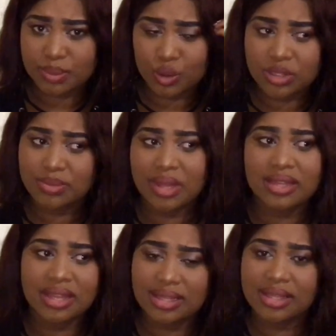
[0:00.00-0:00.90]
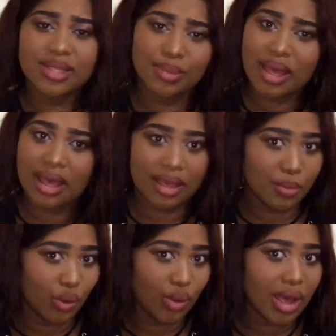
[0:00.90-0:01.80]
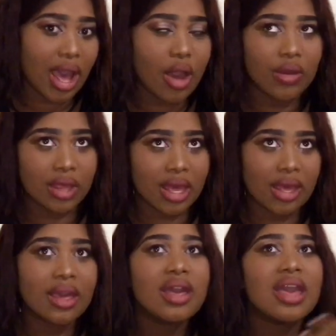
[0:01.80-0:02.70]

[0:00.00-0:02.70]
Most nantes, I was bad. Okay.